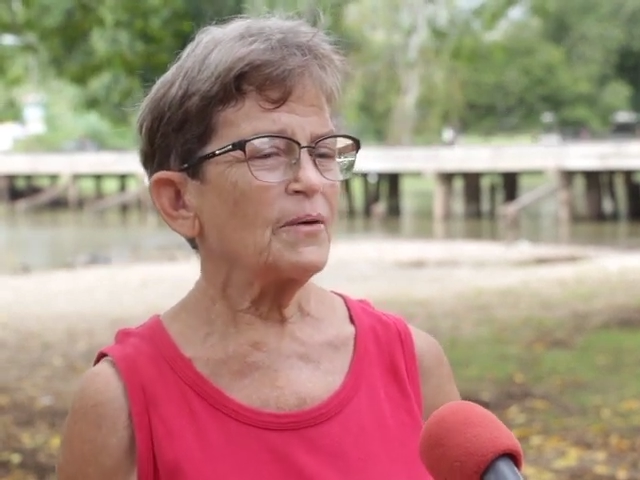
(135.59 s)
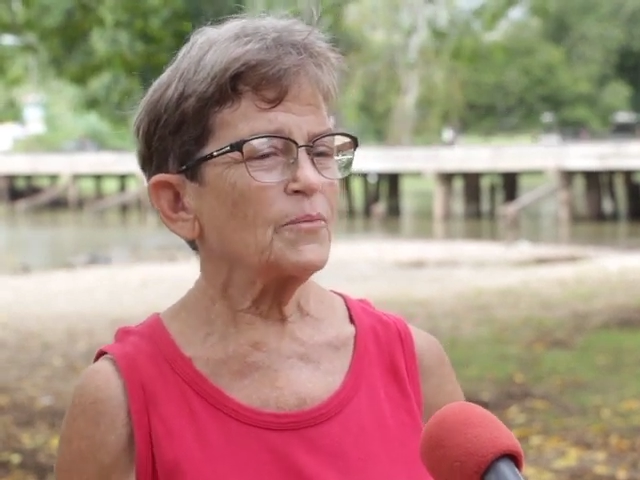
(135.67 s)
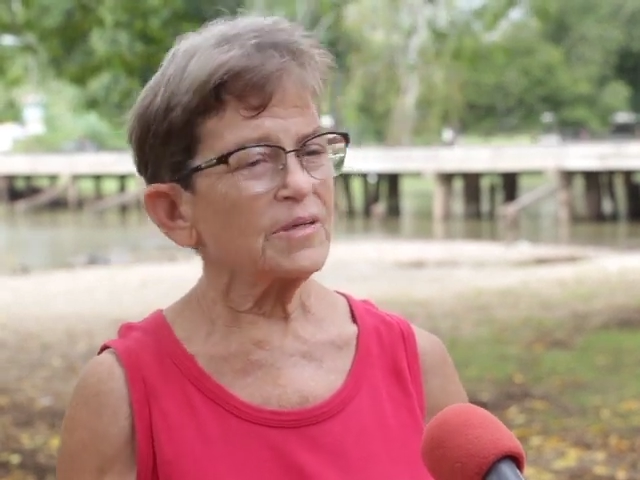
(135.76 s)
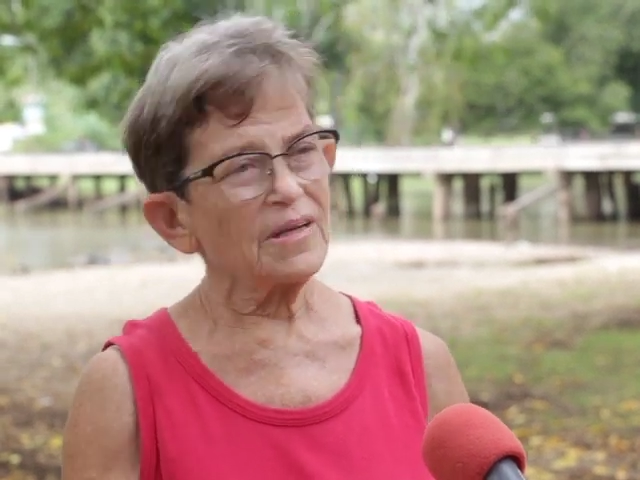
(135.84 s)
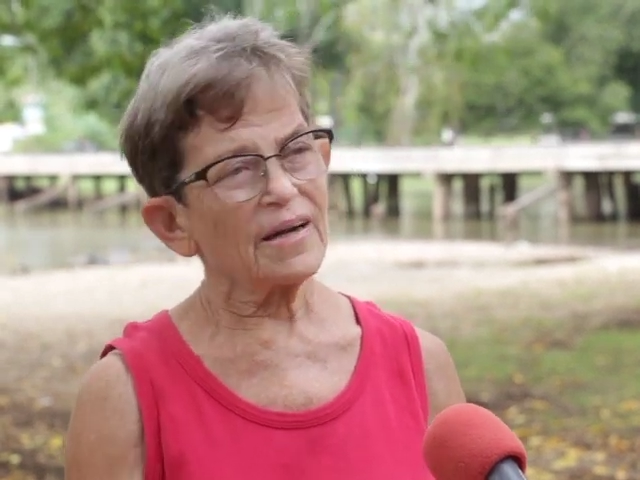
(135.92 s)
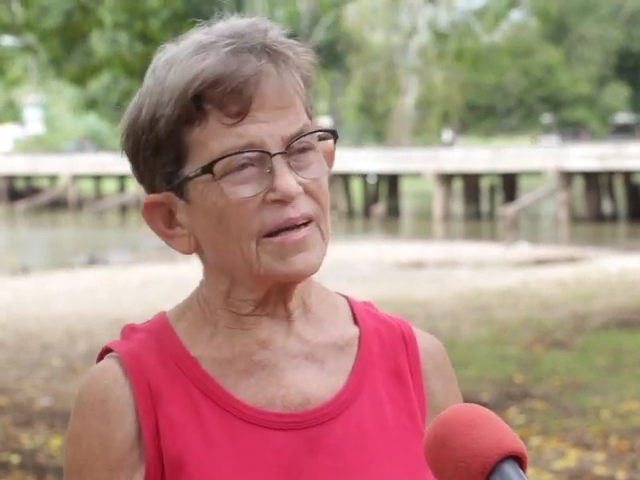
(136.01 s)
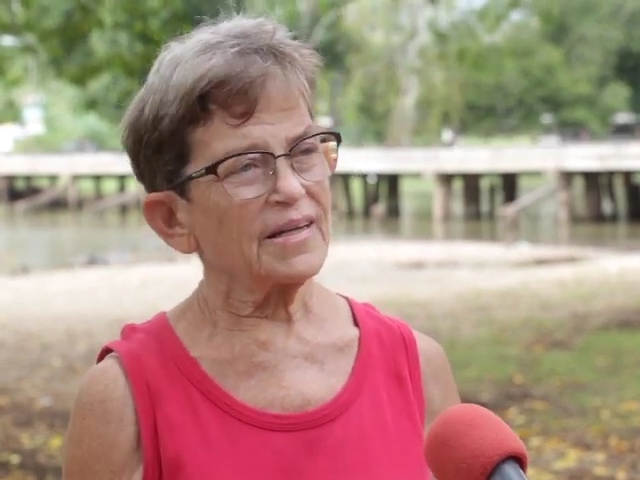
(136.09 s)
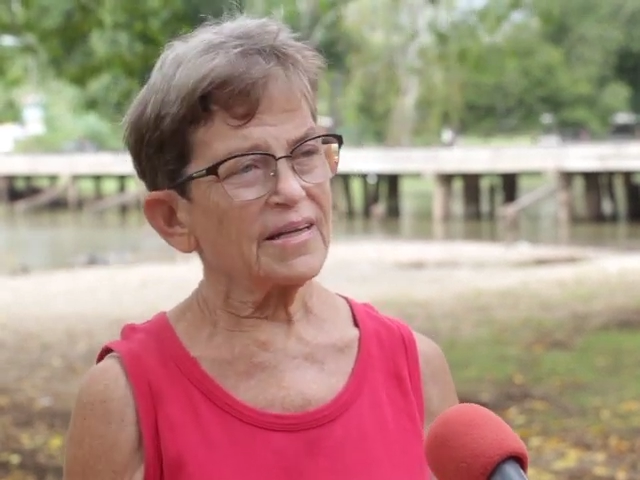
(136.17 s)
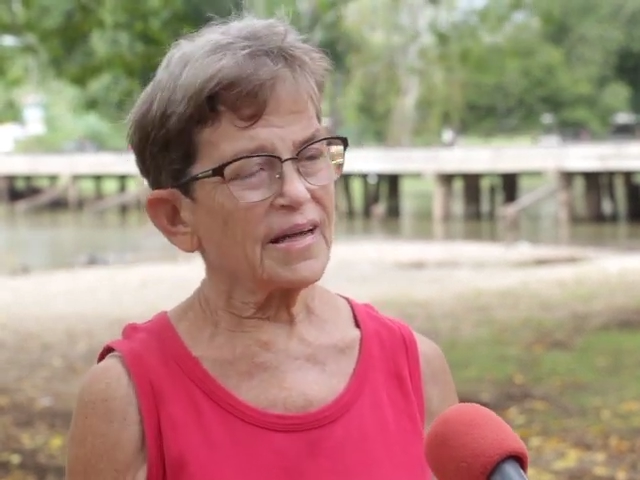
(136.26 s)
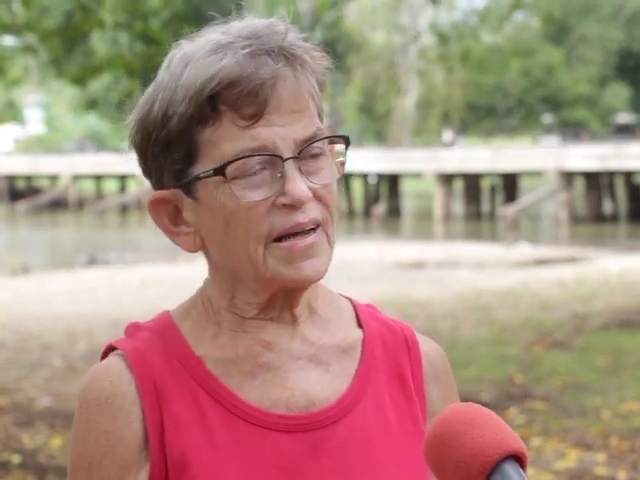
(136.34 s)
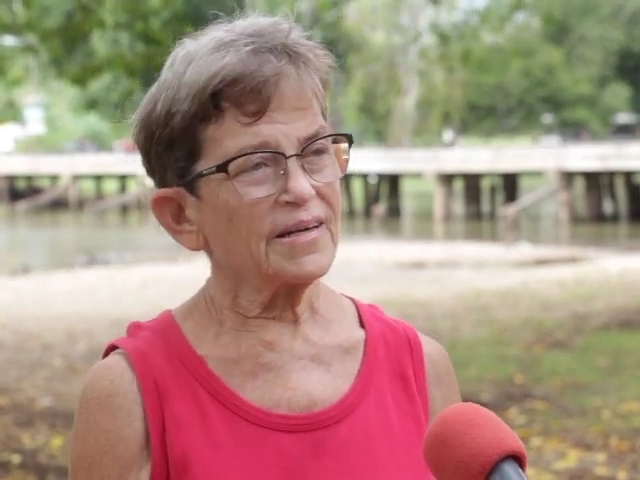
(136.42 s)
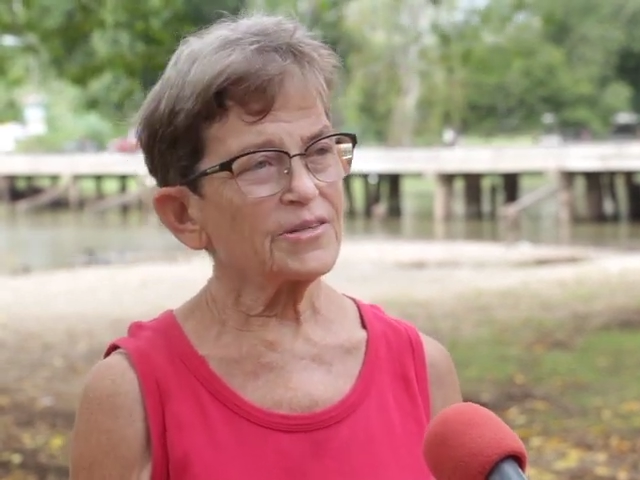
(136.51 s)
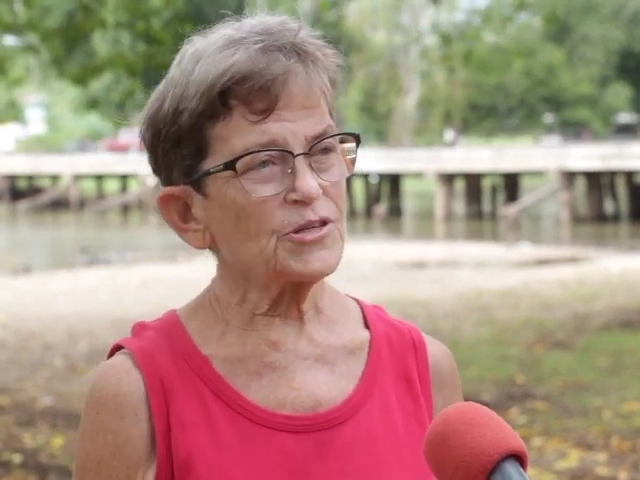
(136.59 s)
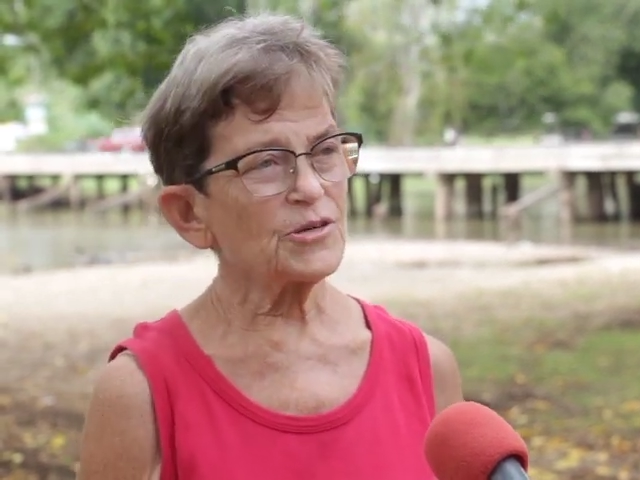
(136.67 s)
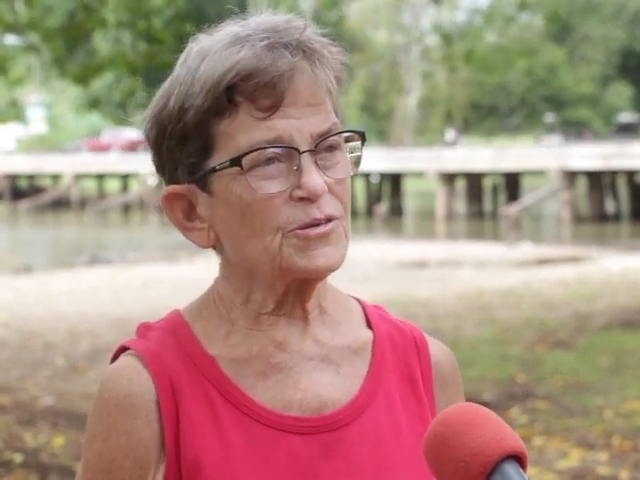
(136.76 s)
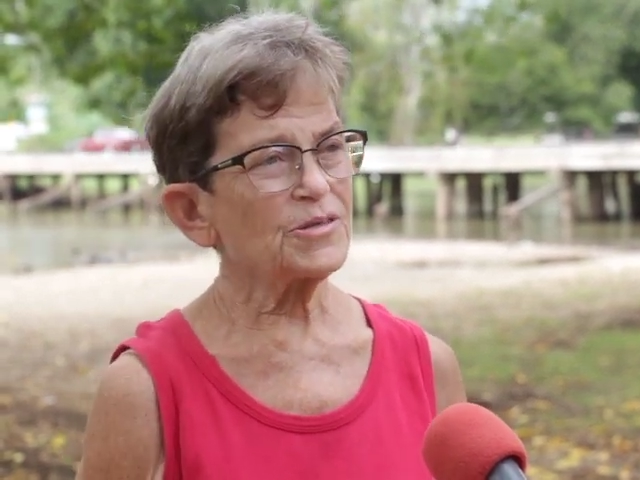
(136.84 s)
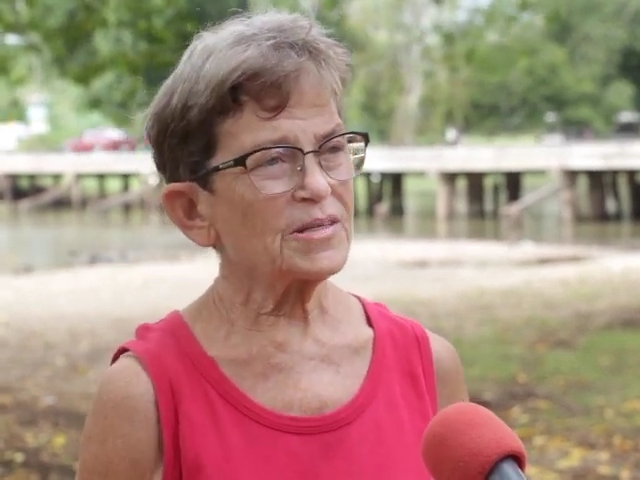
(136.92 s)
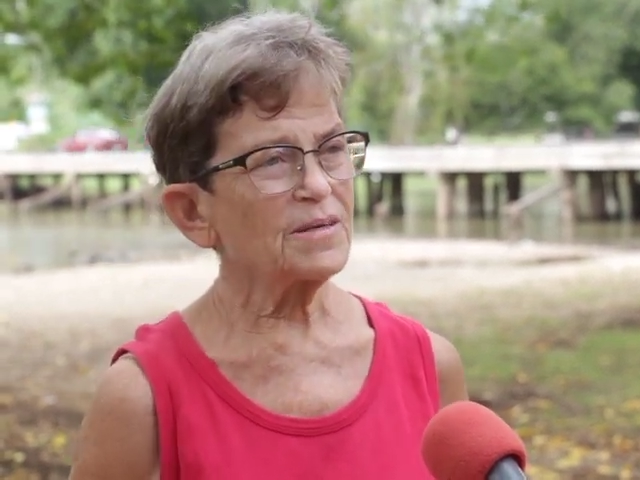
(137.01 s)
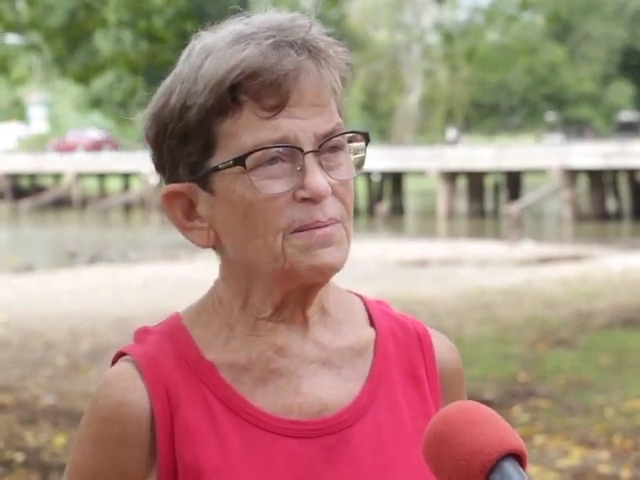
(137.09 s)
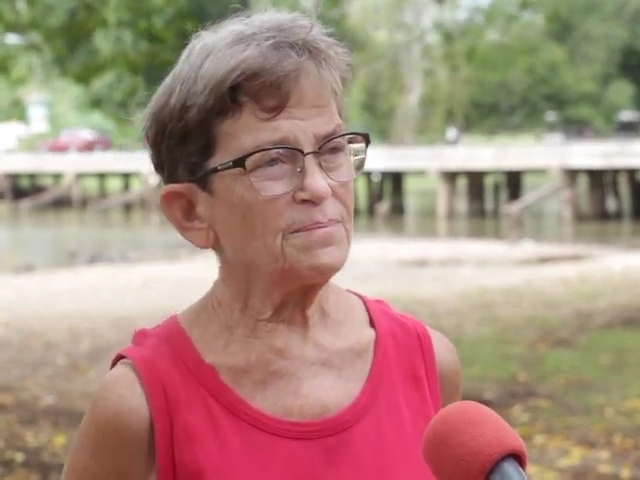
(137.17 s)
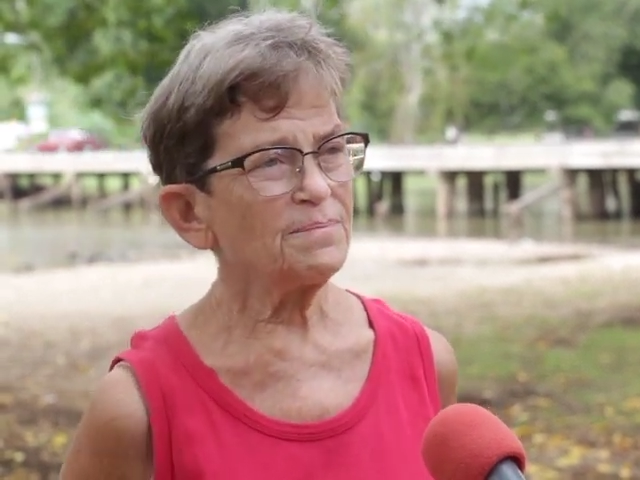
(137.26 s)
and we're not getting answers.